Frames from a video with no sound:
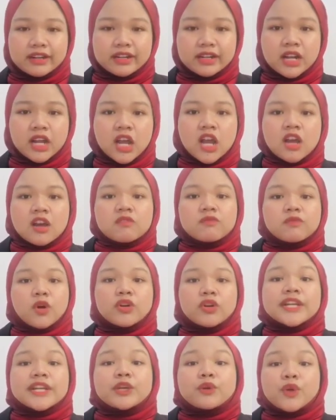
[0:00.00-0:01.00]
for
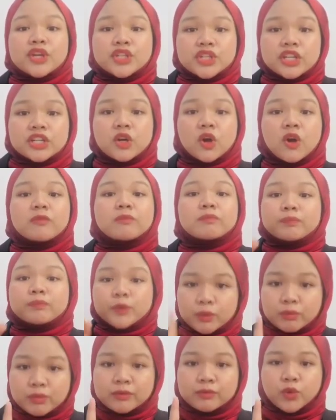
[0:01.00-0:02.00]
equation of problem
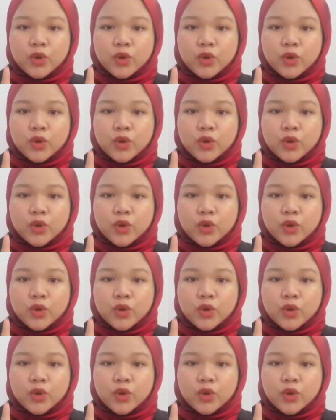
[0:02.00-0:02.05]
1.